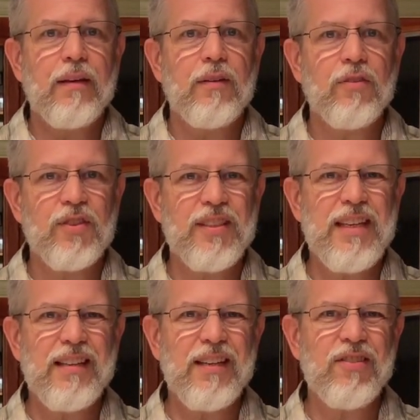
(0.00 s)
You'll
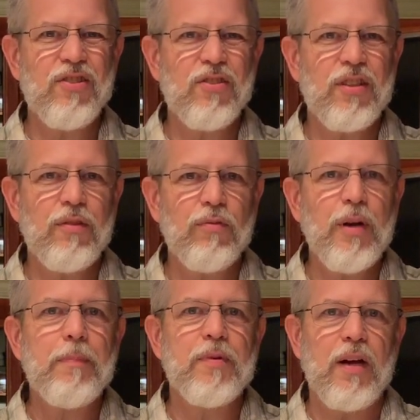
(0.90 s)
see that it's usually
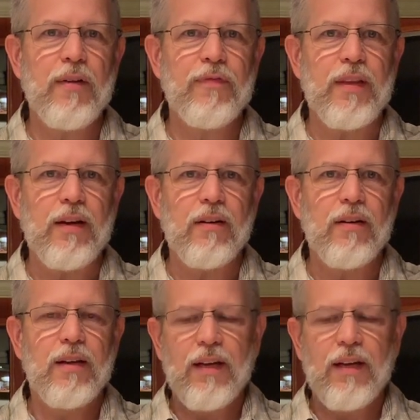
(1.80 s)
ripped off there.